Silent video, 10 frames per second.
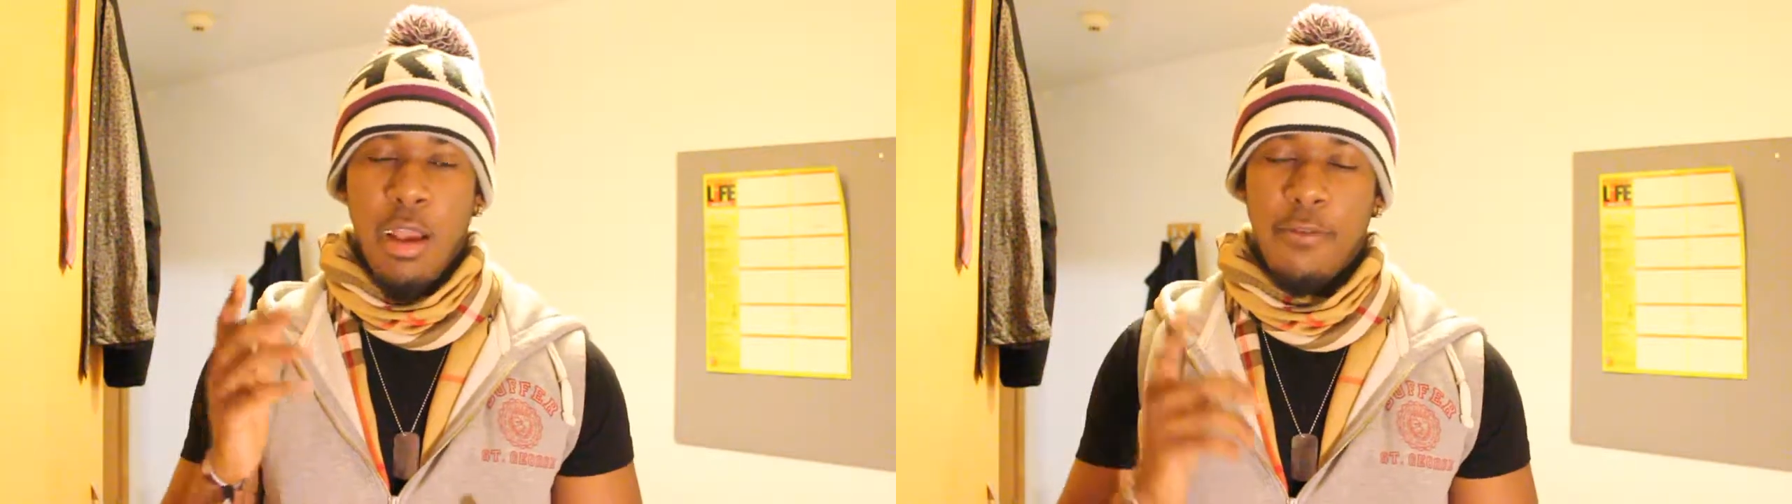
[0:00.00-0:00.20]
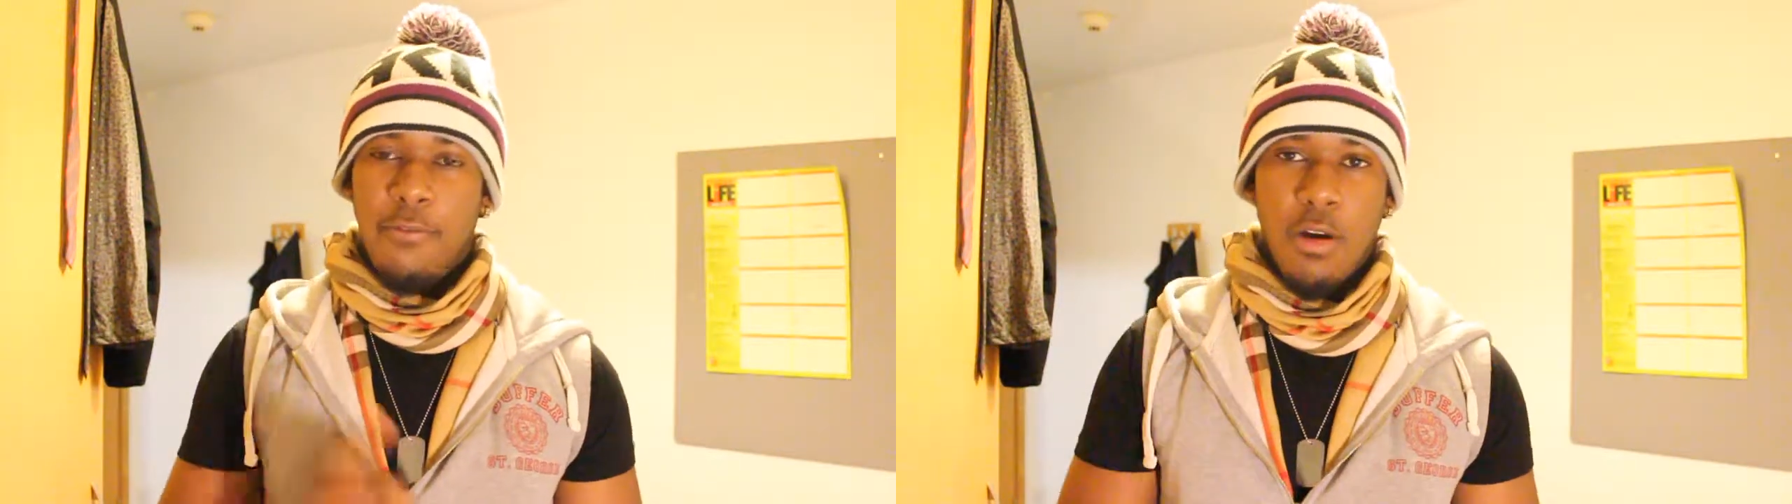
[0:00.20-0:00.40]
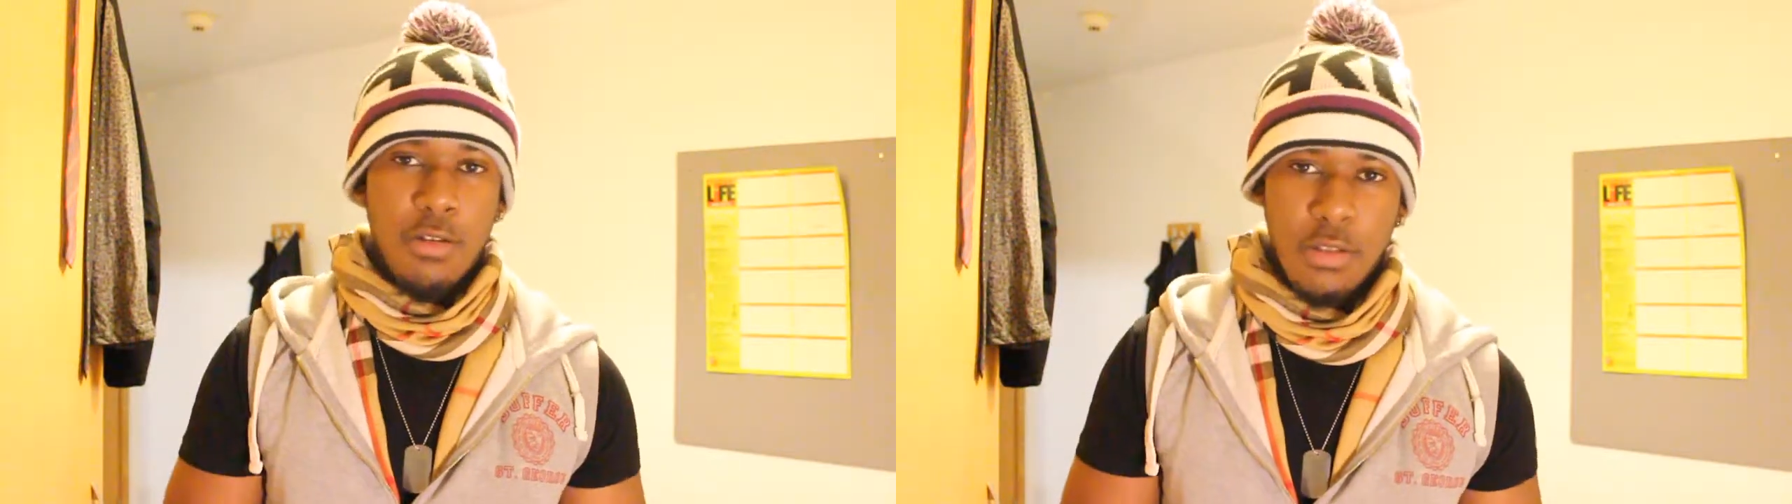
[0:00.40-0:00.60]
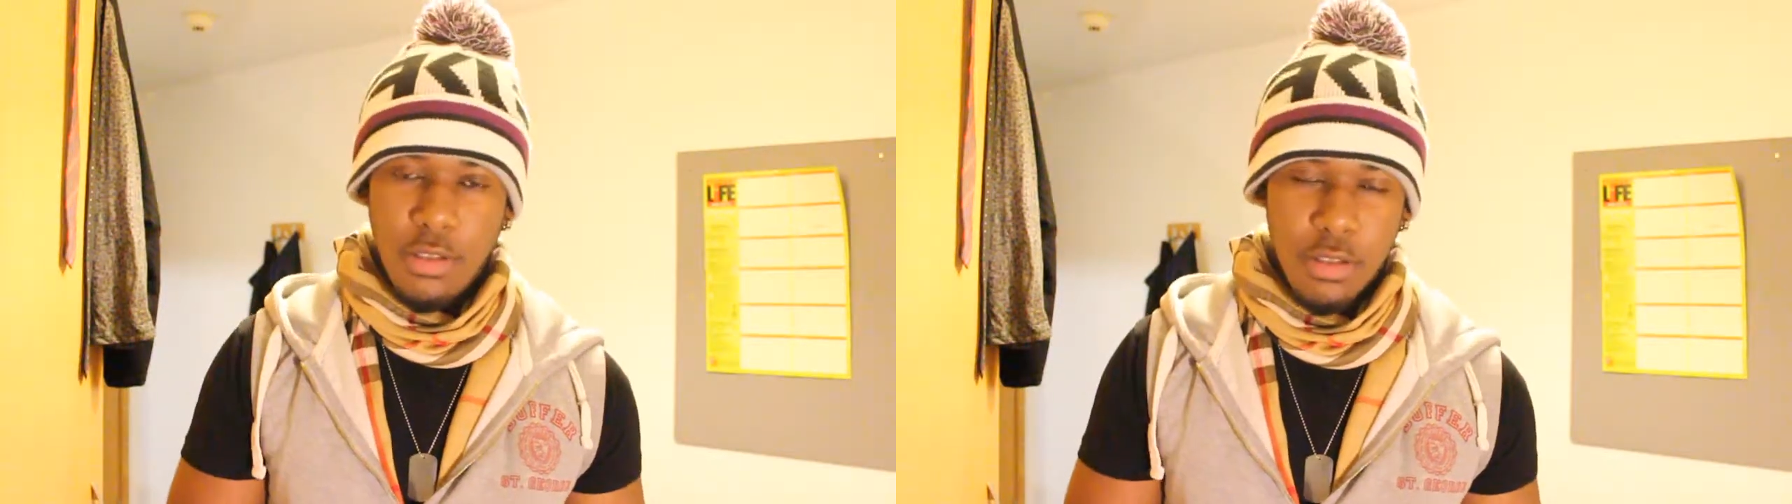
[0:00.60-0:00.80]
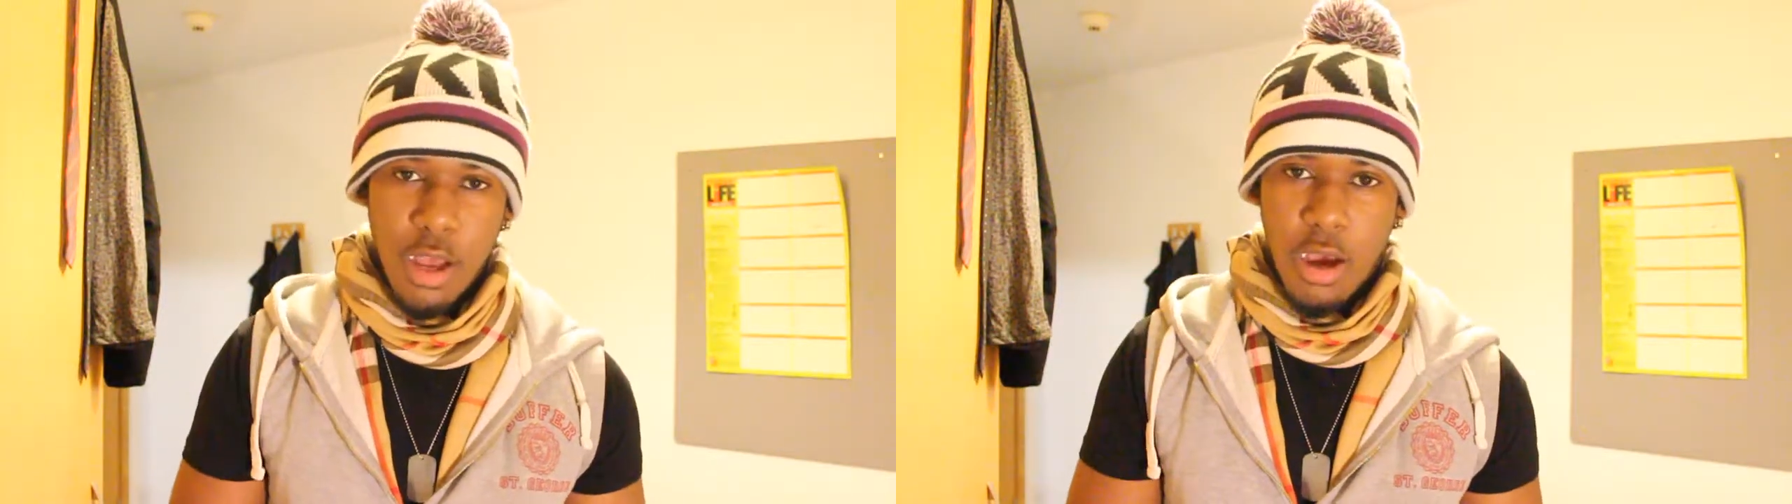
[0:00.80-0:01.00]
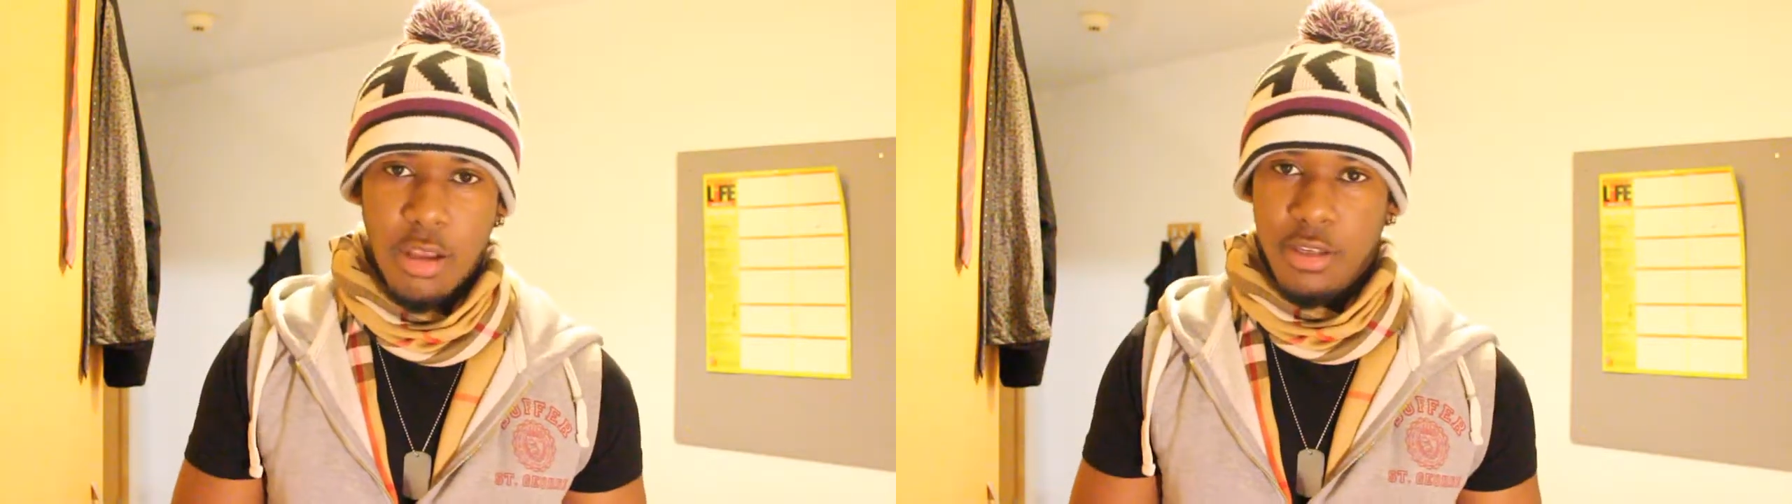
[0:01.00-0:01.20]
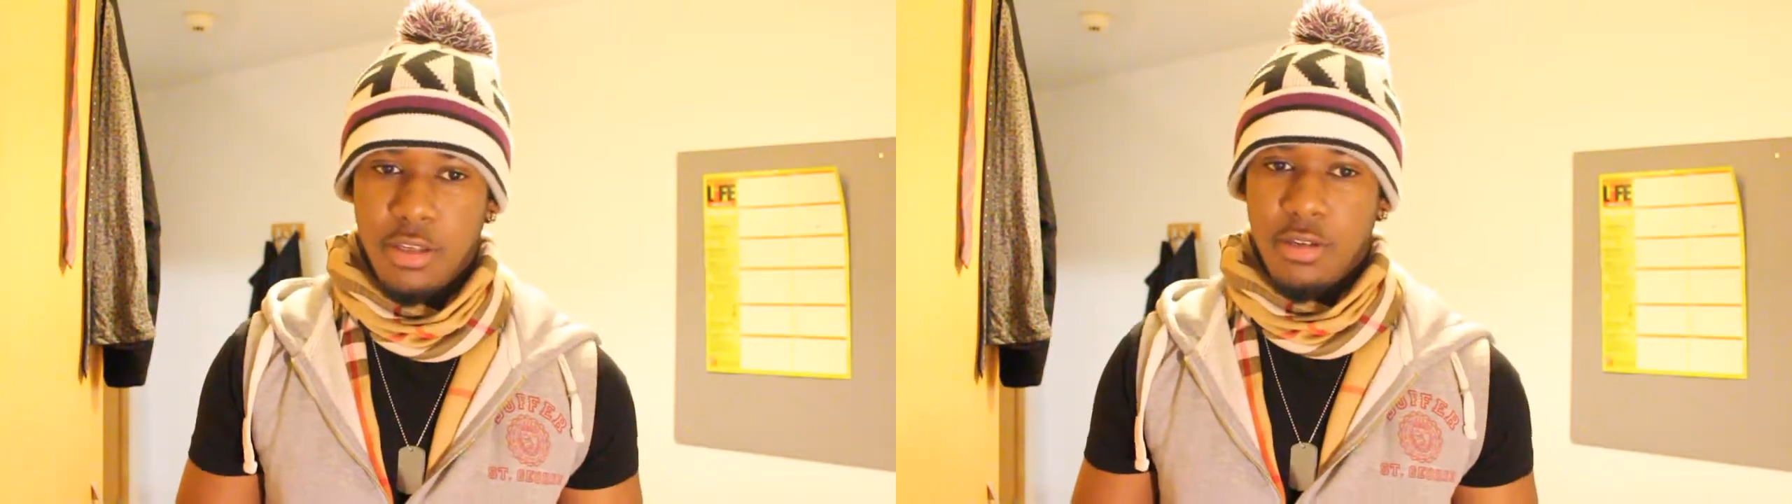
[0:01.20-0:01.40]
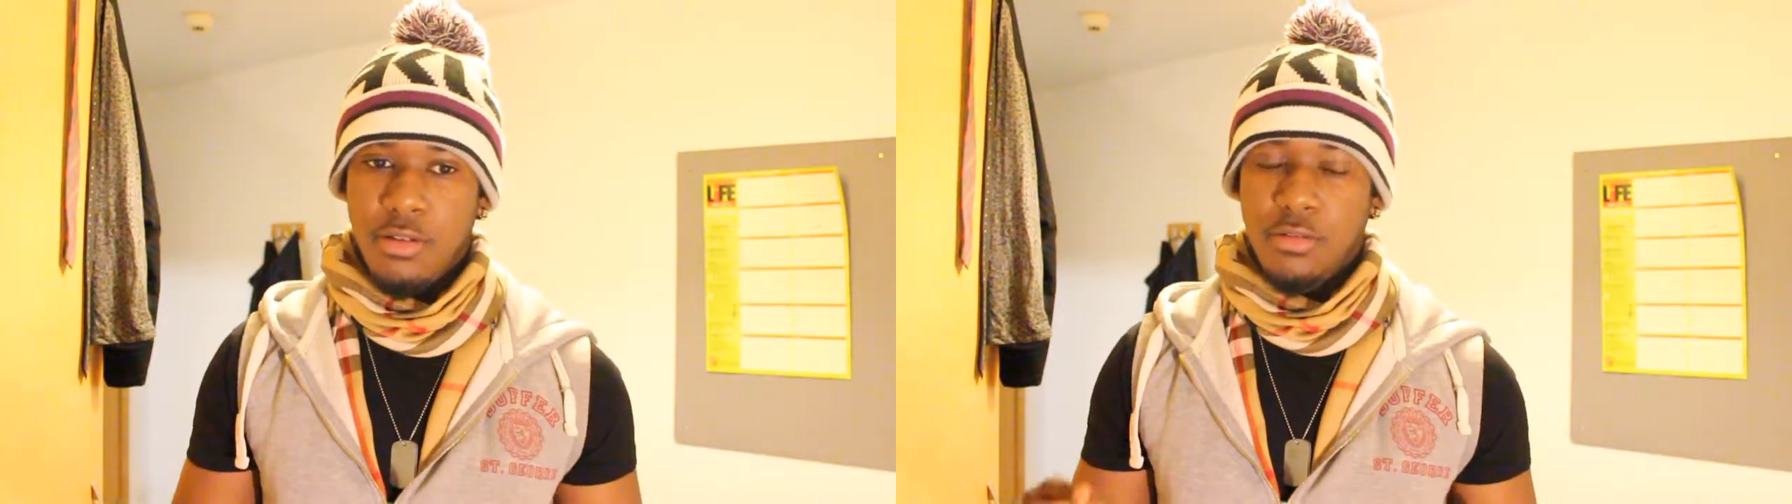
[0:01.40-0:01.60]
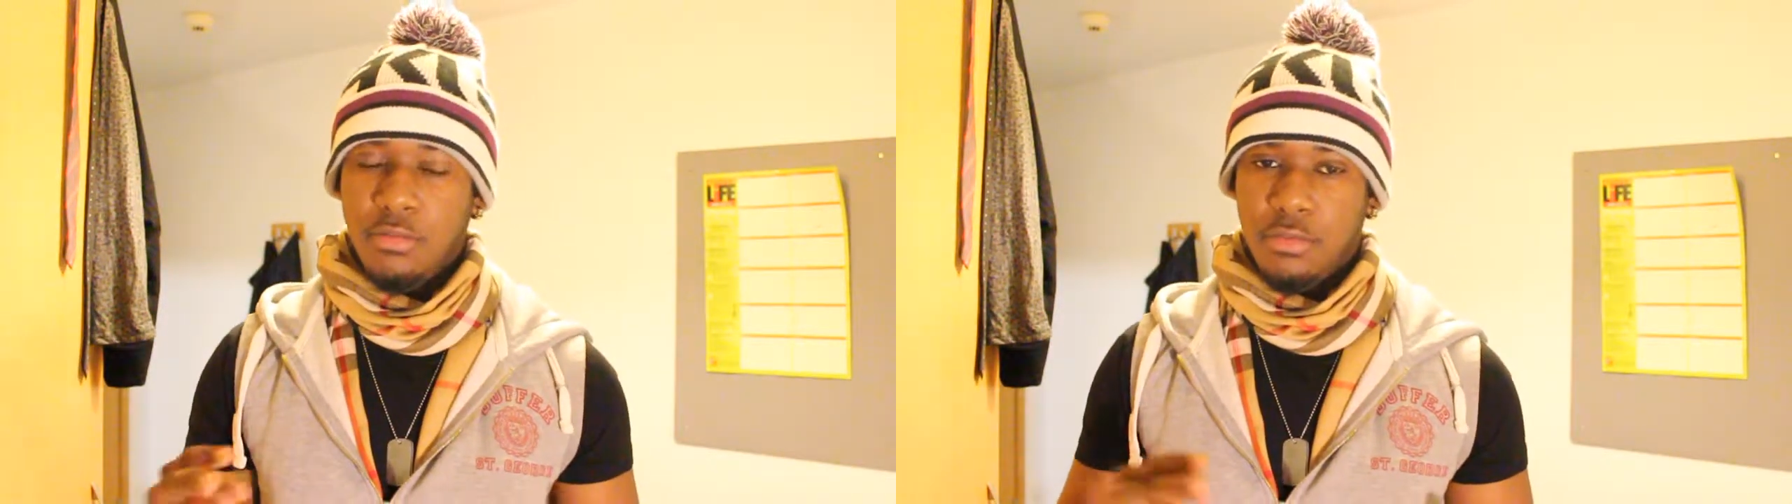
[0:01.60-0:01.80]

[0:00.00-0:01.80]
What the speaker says: phone's not on you,